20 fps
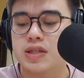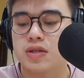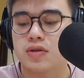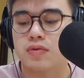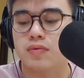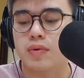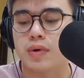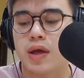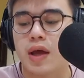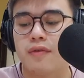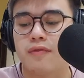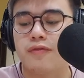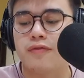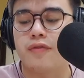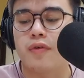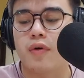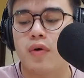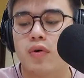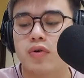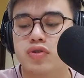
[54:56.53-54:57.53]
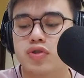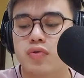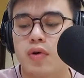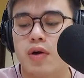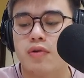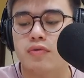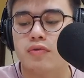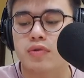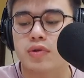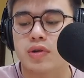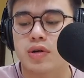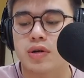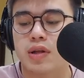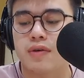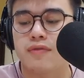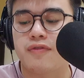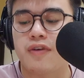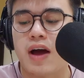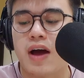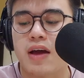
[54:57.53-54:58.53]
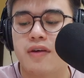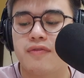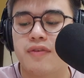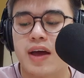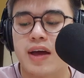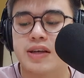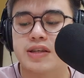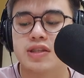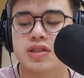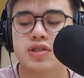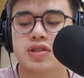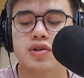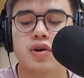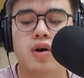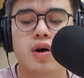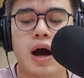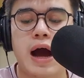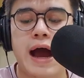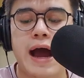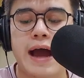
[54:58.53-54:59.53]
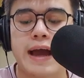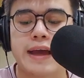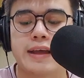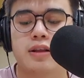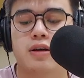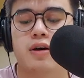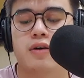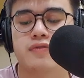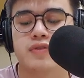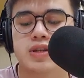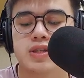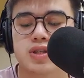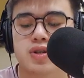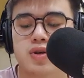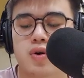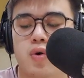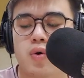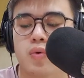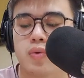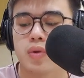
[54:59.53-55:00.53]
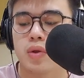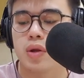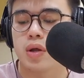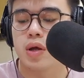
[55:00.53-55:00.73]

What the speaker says: you will get 4 square root 35 as your height of this cone.